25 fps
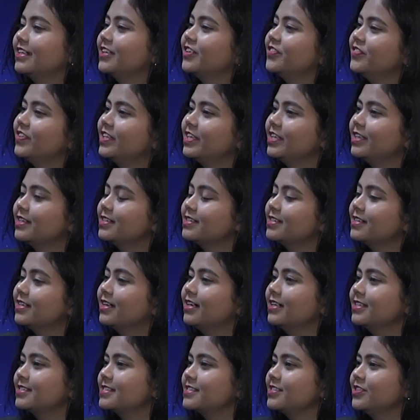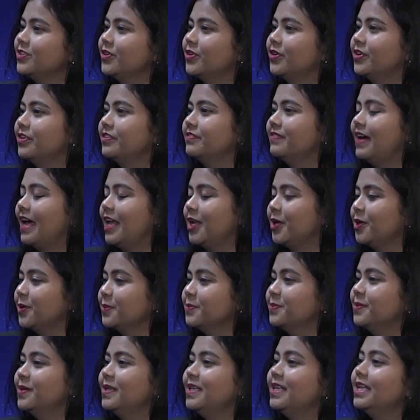giving us your
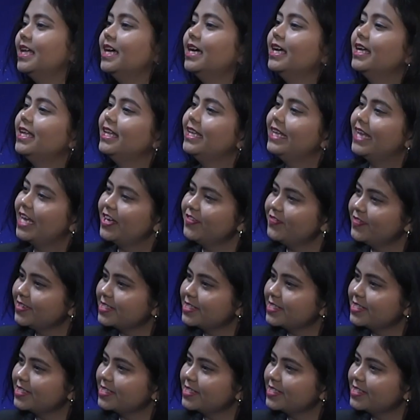valuable life